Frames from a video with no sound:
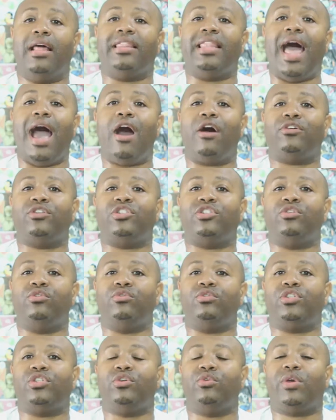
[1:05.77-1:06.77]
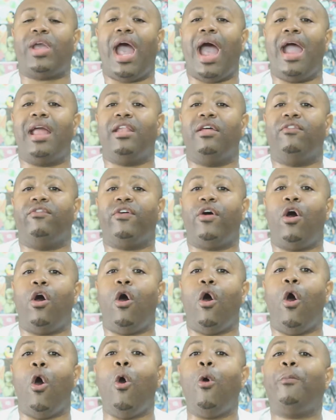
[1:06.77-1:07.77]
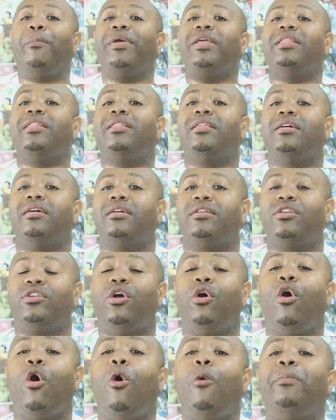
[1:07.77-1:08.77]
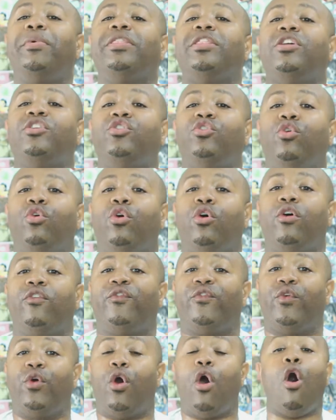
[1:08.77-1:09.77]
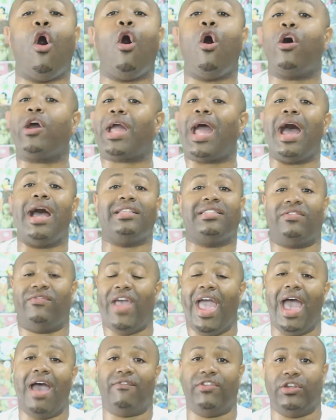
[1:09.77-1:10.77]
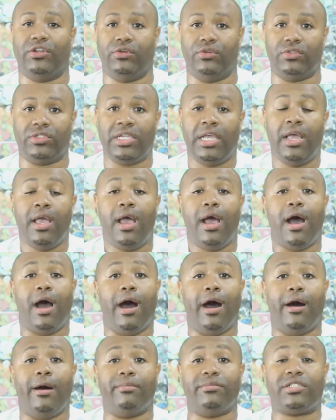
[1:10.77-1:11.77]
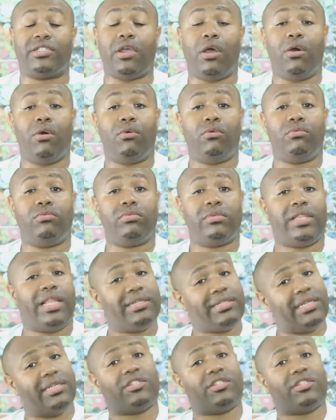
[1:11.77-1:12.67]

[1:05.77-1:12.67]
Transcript: allows you to kind of open the door for all kinds of avenues. So let's